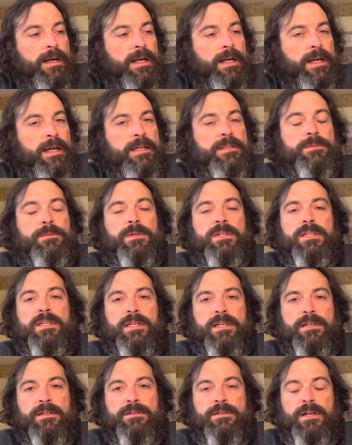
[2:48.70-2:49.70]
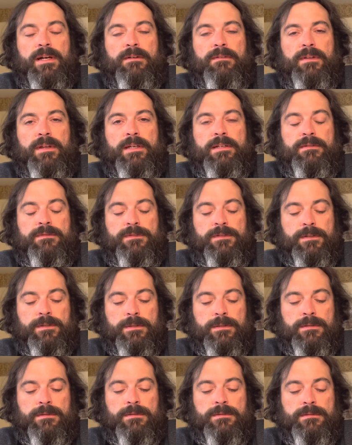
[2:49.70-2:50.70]
It's one thing to drive like a
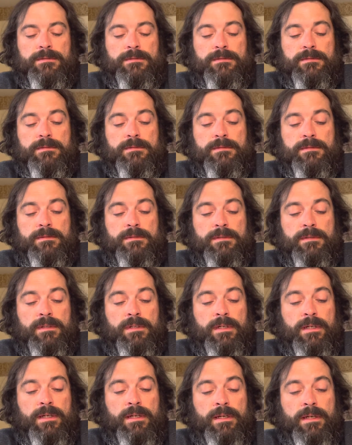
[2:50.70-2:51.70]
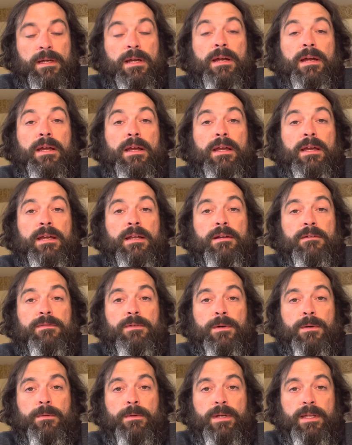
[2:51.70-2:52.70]
fool in a
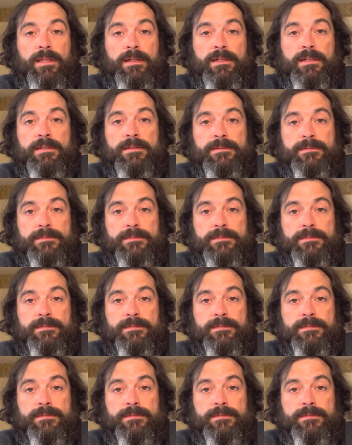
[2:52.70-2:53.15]
four wheeler